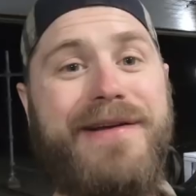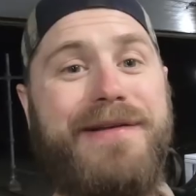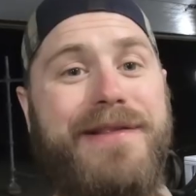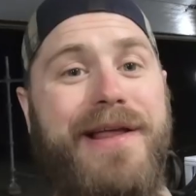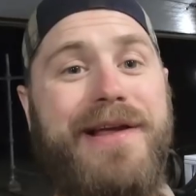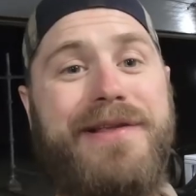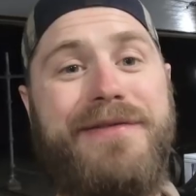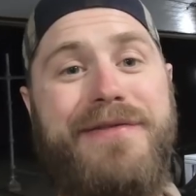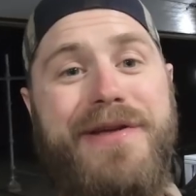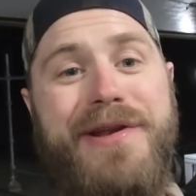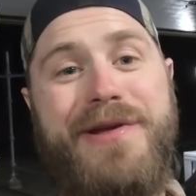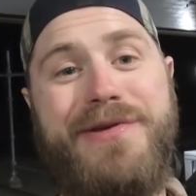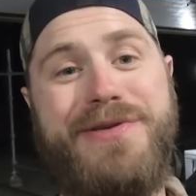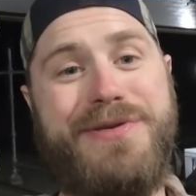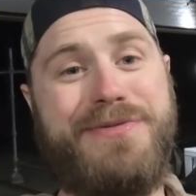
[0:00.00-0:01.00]
like the
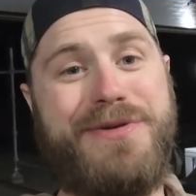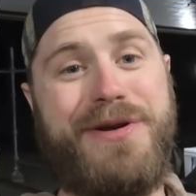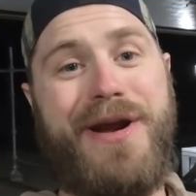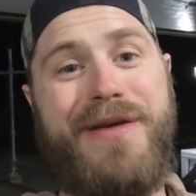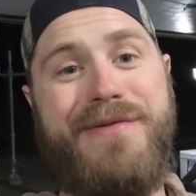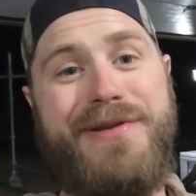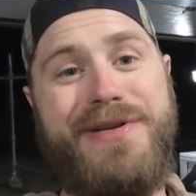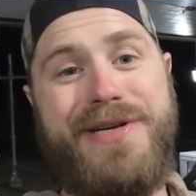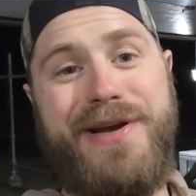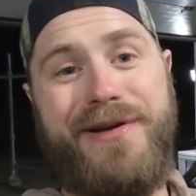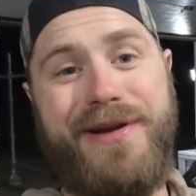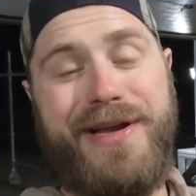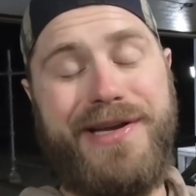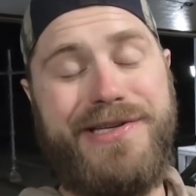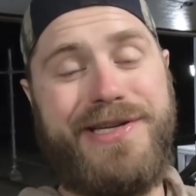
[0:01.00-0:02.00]
video, subscribe to the
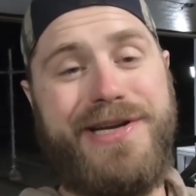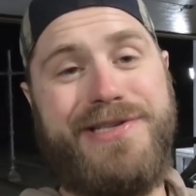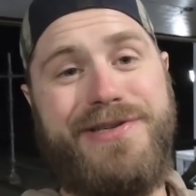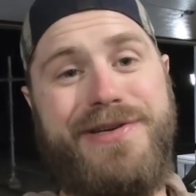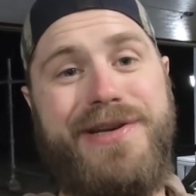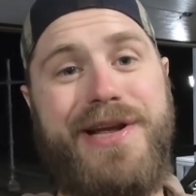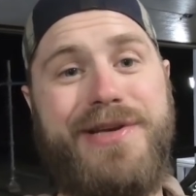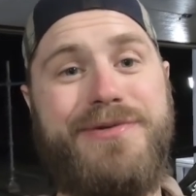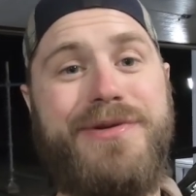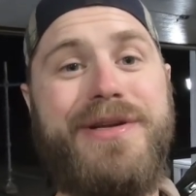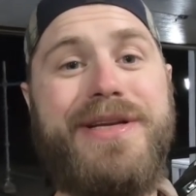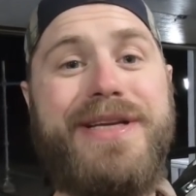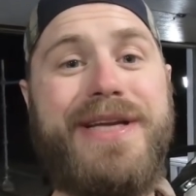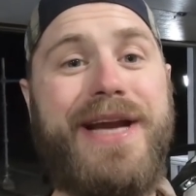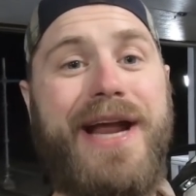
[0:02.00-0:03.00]
channel. Catch you guys on the next one.
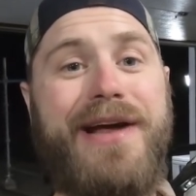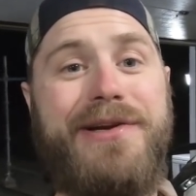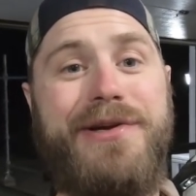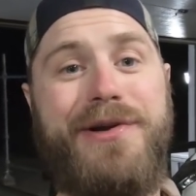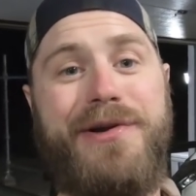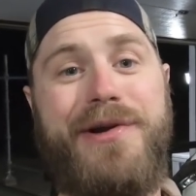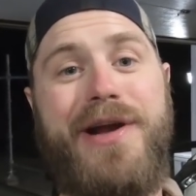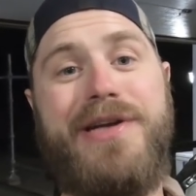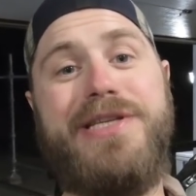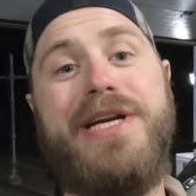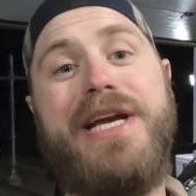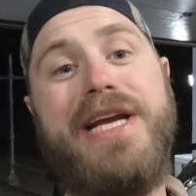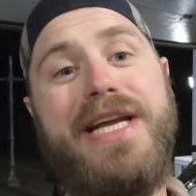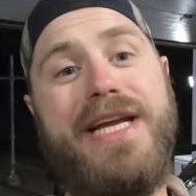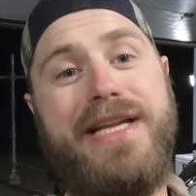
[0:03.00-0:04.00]
Get out in your garage,
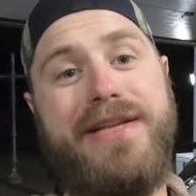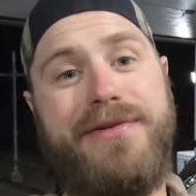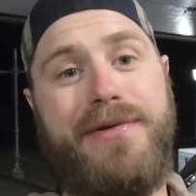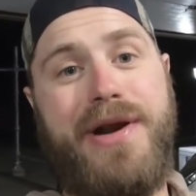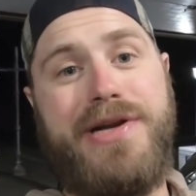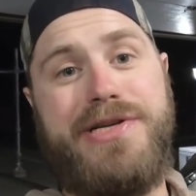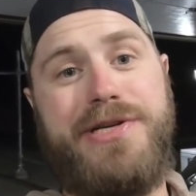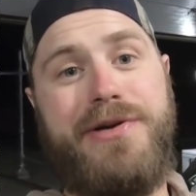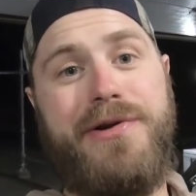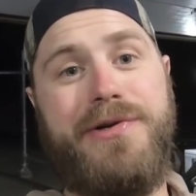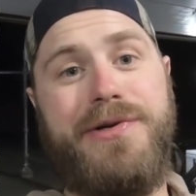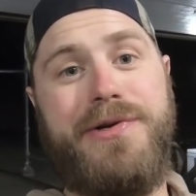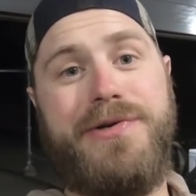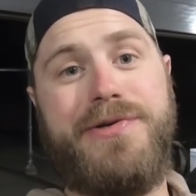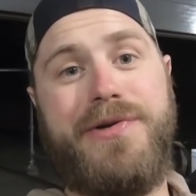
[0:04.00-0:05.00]
get the wrenching on
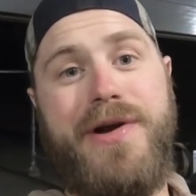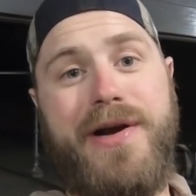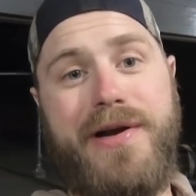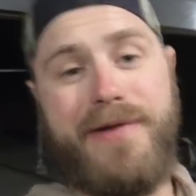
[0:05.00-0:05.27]
your truck.